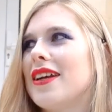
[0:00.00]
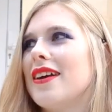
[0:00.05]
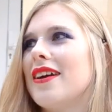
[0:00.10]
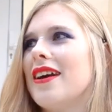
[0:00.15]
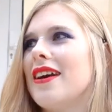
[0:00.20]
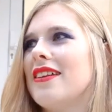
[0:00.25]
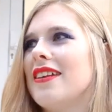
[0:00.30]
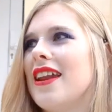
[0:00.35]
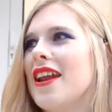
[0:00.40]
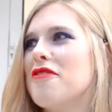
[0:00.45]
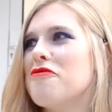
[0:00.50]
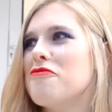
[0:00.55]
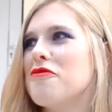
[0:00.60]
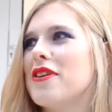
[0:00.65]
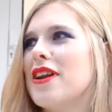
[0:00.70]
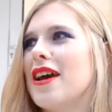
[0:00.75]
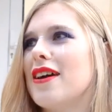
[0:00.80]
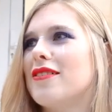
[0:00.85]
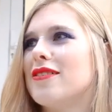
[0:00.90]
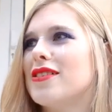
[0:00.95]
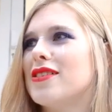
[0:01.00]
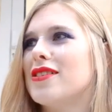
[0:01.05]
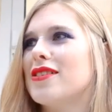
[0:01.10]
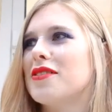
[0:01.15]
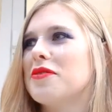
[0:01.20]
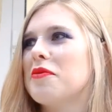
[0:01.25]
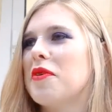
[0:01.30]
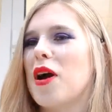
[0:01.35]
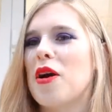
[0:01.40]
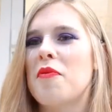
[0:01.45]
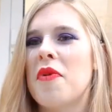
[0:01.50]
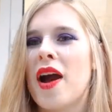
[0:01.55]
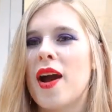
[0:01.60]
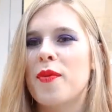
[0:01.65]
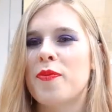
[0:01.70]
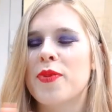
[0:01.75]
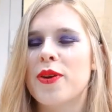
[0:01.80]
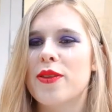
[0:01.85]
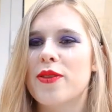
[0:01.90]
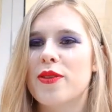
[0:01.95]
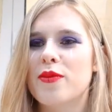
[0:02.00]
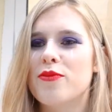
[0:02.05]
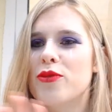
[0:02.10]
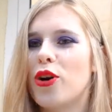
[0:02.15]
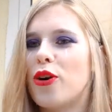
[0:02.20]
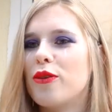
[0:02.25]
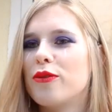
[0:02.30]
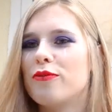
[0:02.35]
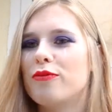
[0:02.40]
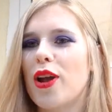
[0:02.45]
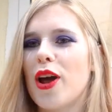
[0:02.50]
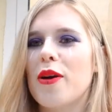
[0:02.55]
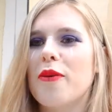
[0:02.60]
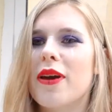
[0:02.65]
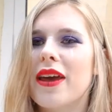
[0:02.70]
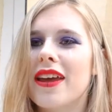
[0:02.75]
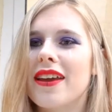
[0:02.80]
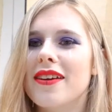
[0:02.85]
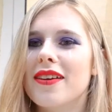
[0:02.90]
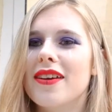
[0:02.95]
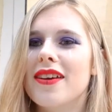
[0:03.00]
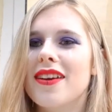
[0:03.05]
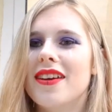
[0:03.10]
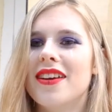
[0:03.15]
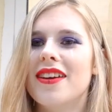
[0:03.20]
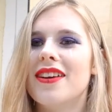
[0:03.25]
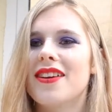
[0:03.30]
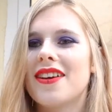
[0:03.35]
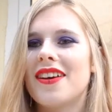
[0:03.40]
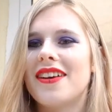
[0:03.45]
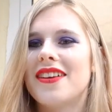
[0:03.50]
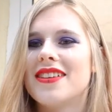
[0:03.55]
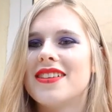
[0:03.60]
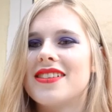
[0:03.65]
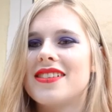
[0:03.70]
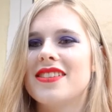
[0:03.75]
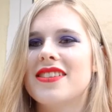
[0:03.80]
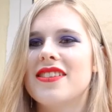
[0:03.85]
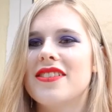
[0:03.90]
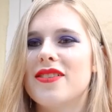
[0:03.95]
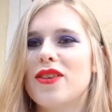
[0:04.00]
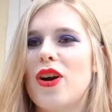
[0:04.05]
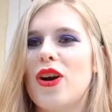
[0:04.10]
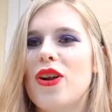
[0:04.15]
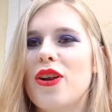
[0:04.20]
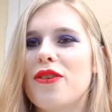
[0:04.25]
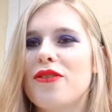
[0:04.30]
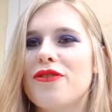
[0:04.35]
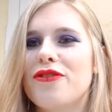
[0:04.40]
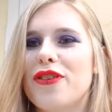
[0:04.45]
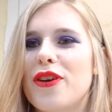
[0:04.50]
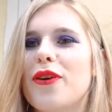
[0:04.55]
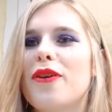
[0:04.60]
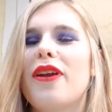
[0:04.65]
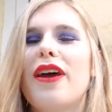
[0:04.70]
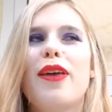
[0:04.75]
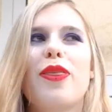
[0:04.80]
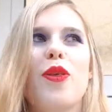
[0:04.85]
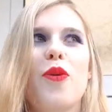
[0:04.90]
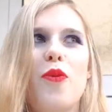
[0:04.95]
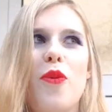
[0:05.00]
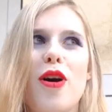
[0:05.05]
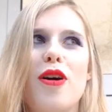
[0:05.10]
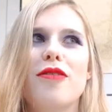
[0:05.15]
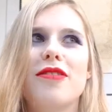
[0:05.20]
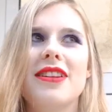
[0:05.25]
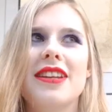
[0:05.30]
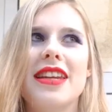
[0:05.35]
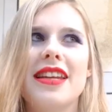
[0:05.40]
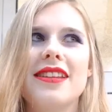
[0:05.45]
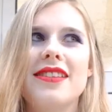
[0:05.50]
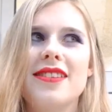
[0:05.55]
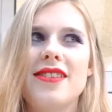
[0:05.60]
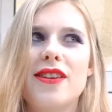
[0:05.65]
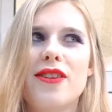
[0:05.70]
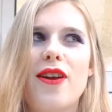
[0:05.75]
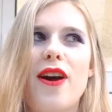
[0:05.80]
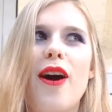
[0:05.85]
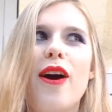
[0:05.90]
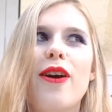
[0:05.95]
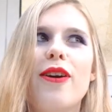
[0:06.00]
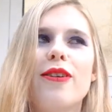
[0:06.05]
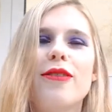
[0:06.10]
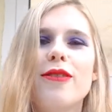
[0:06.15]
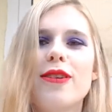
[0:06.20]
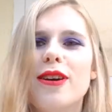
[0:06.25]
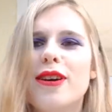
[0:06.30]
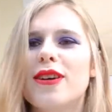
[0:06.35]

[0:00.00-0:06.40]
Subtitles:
and then everyone else I'm happy them not knowing, because I don't feel like the world needs to know.